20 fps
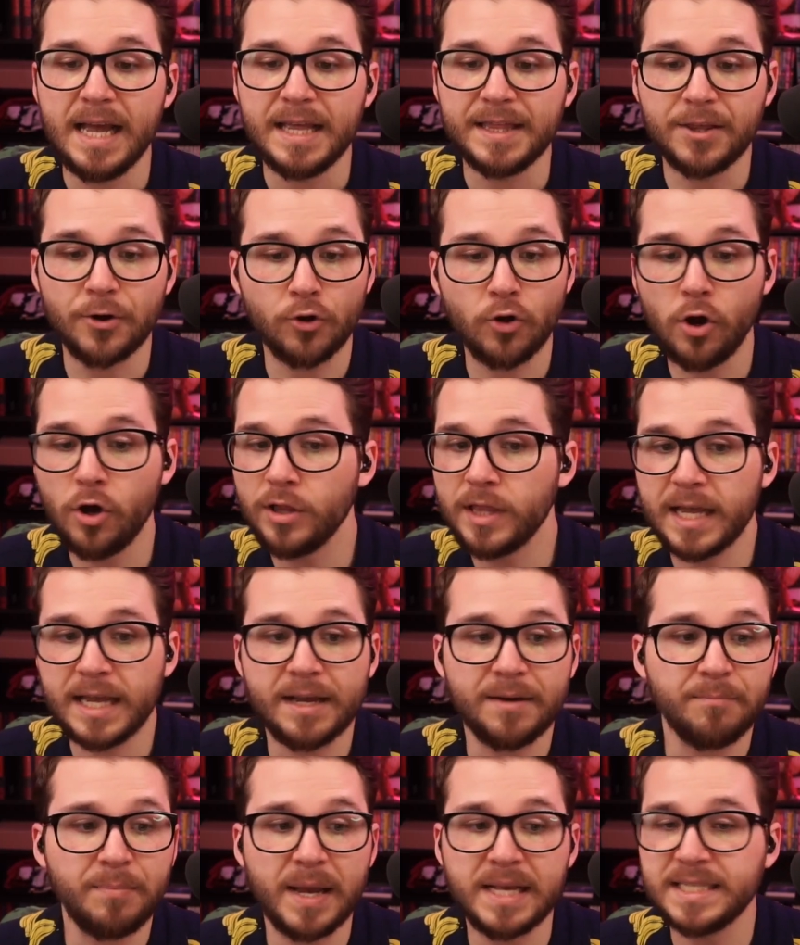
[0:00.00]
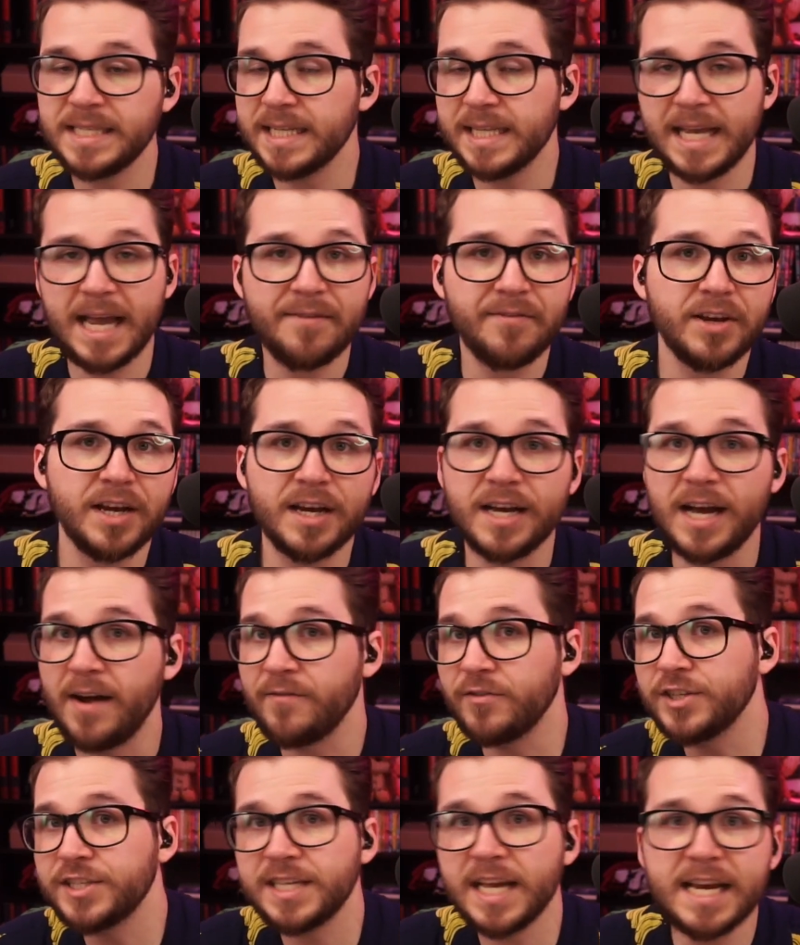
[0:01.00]
They're all like basically having a
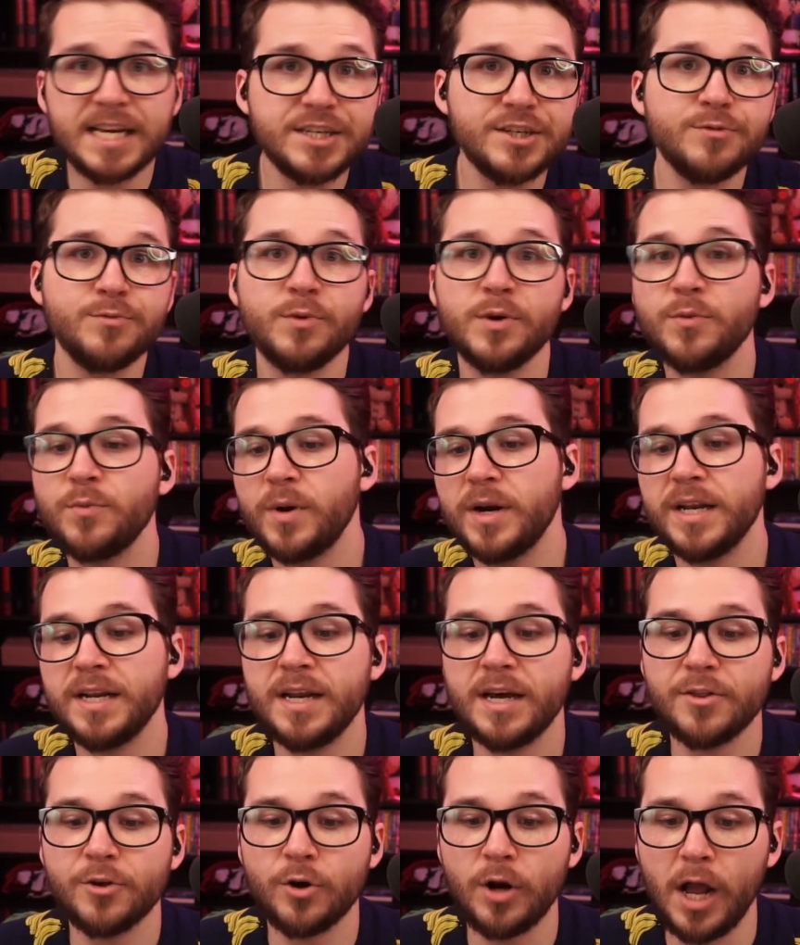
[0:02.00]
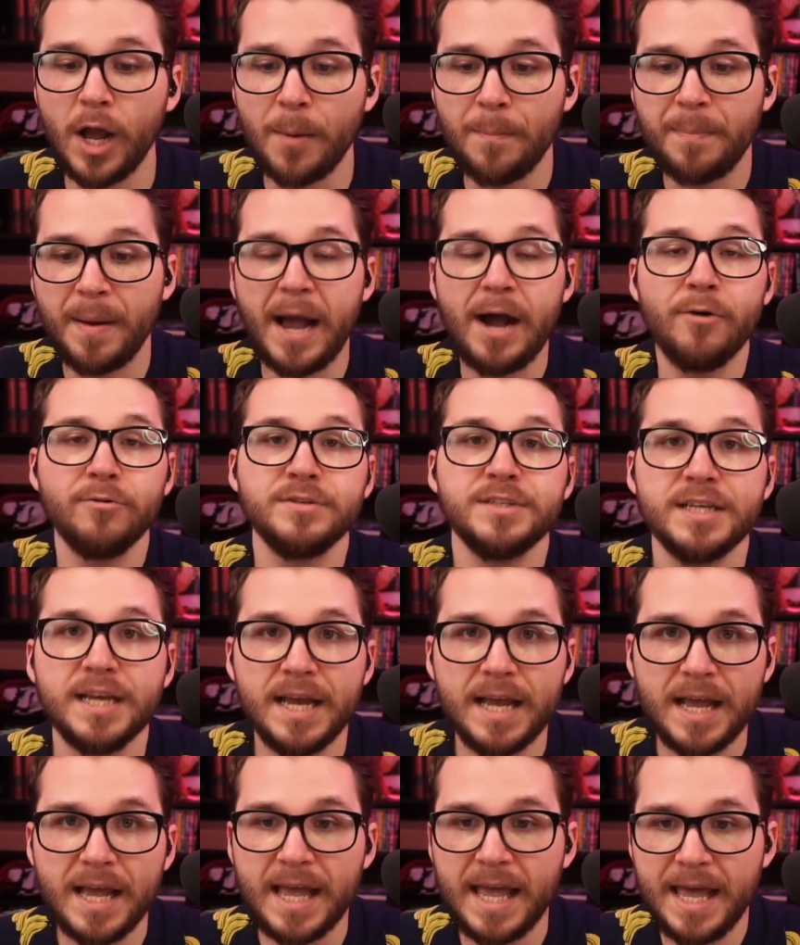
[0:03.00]
conversation with one another about
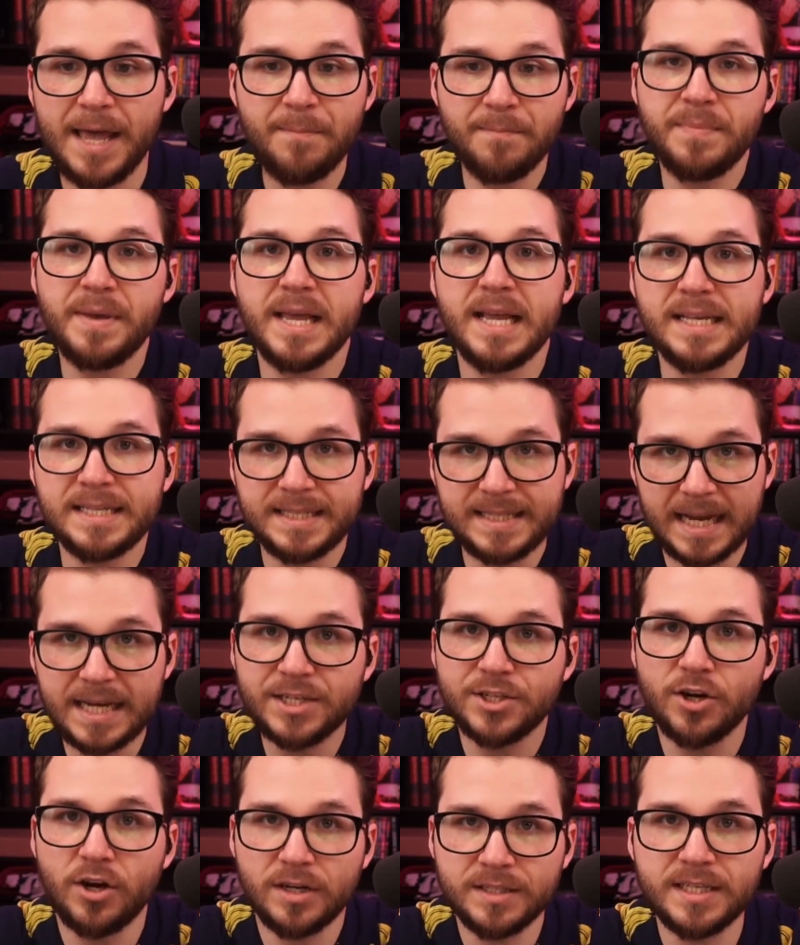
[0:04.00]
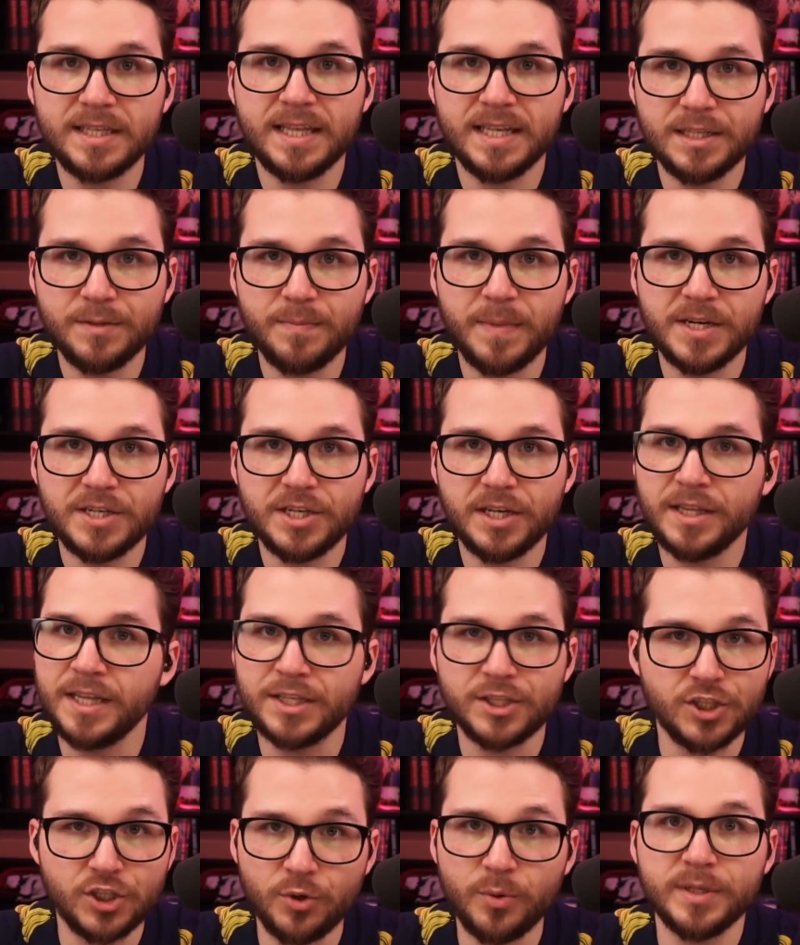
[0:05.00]
him being sent on to this mission,
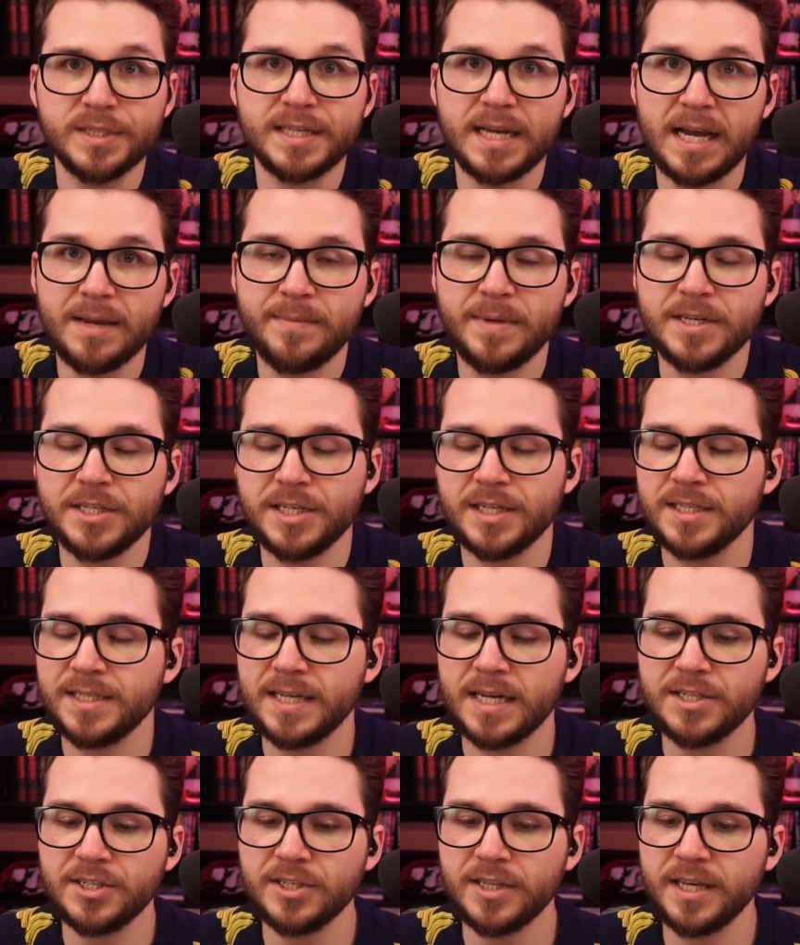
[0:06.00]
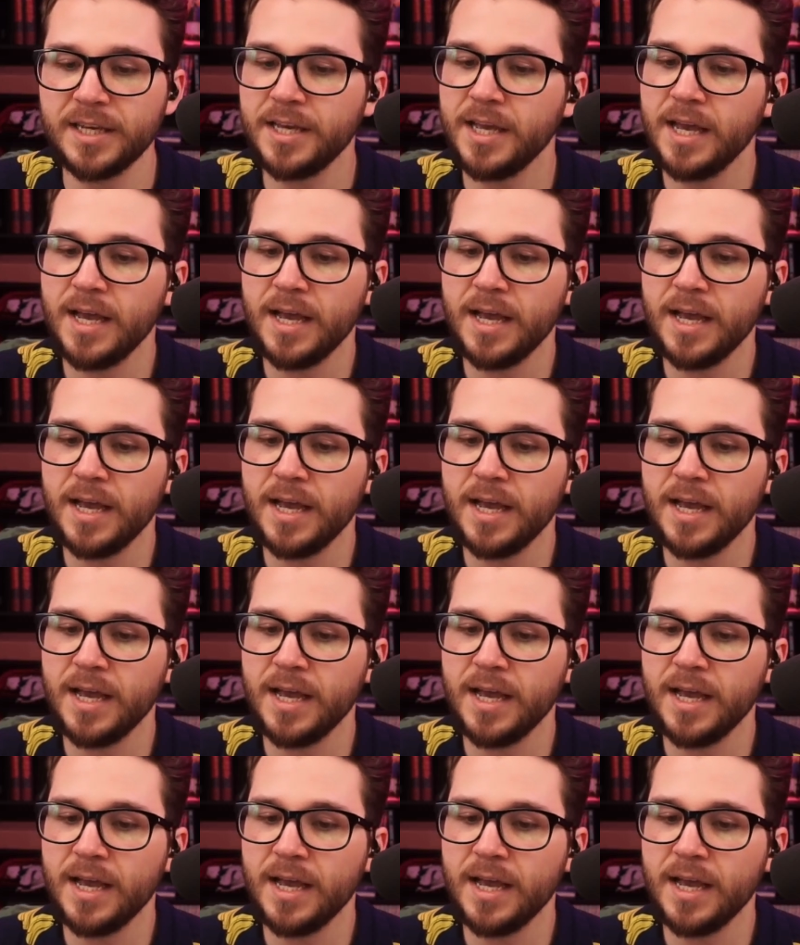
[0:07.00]
this suicide mission, essentially.